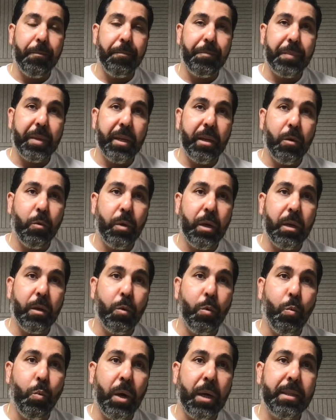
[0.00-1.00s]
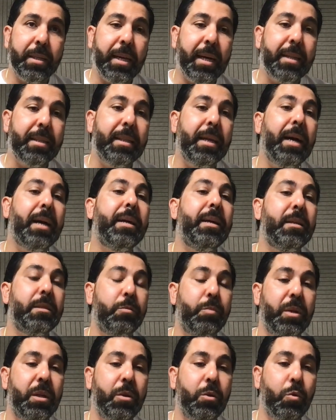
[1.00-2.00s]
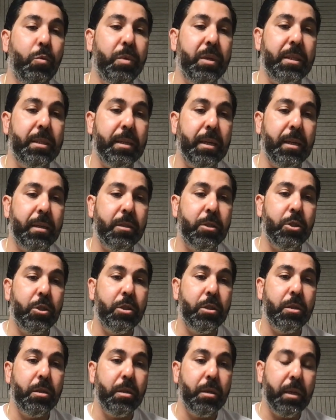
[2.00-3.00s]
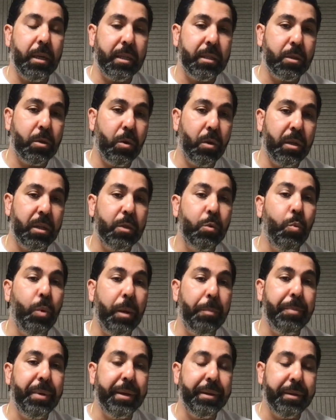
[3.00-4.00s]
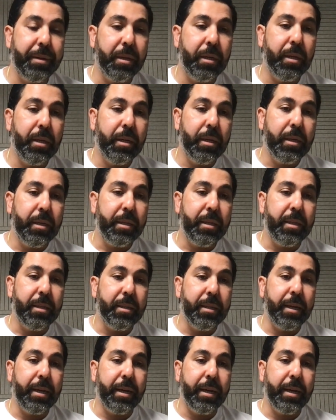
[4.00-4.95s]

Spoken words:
in a way, what the attackers will do with such, let's call it weapon in their